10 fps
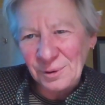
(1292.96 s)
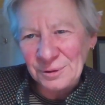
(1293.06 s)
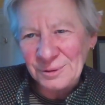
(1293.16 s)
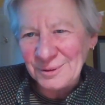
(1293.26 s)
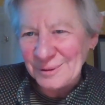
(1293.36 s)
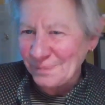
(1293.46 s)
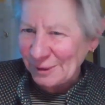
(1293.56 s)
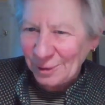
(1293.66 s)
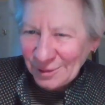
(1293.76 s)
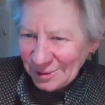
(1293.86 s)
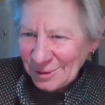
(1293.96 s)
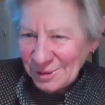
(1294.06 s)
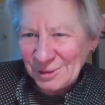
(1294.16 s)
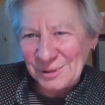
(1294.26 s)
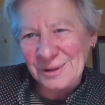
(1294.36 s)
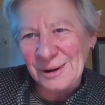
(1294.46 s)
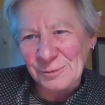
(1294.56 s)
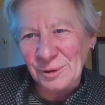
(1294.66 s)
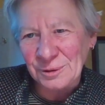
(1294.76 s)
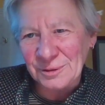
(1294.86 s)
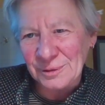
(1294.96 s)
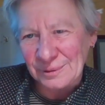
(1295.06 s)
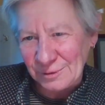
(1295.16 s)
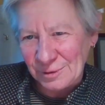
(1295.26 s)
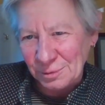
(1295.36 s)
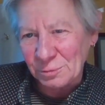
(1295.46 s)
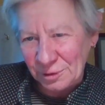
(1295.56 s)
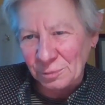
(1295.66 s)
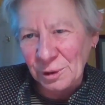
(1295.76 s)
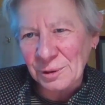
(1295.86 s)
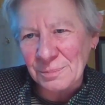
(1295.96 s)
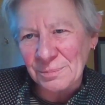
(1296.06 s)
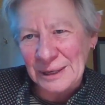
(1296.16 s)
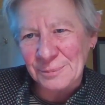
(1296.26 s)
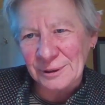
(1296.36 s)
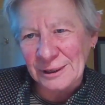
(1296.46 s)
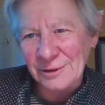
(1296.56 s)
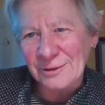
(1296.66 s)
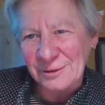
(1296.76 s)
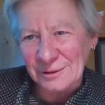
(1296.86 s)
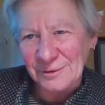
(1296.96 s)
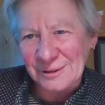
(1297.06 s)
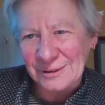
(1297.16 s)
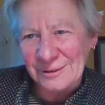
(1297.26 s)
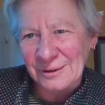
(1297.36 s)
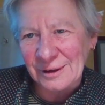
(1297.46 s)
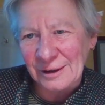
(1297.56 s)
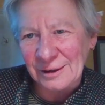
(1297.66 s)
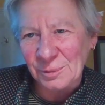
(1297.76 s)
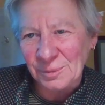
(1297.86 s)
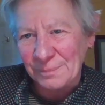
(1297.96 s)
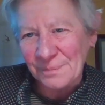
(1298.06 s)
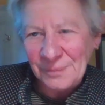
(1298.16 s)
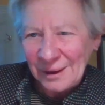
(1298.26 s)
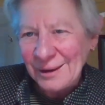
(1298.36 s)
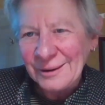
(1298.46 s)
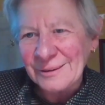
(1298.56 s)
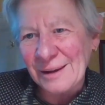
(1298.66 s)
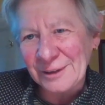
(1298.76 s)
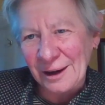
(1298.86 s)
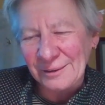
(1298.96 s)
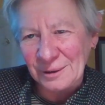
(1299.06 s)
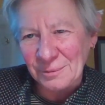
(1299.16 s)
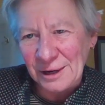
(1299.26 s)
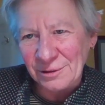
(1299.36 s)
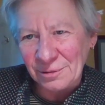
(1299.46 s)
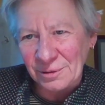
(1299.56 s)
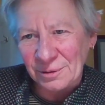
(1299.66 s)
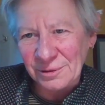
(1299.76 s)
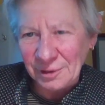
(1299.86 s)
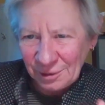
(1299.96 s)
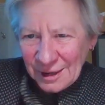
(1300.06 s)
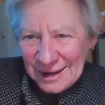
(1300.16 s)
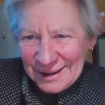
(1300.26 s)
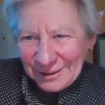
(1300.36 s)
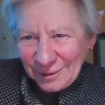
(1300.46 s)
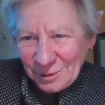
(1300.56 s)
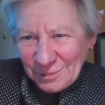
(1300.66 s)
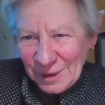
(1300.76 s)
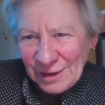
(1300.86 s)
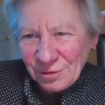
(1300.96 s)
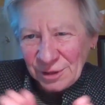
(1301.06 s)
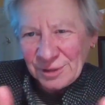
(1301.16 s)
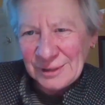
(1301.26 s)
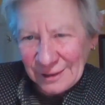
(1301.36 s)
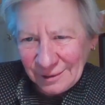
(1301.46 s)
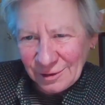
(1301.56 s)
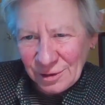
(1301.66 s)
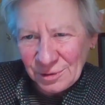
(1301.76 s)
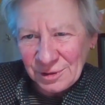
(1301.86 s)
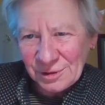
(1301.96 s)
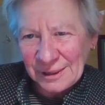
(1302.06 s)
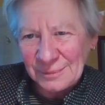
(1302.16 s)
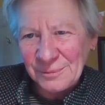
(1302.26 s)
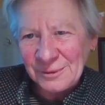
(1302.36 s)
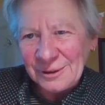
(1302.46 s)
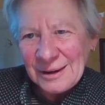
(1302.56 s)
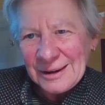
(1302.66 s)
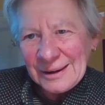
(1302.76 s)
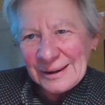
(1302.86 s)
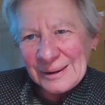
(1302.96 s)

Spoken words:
roles, concierge type roles to welcome people into services and help them navigate their way through. So introducing new streams,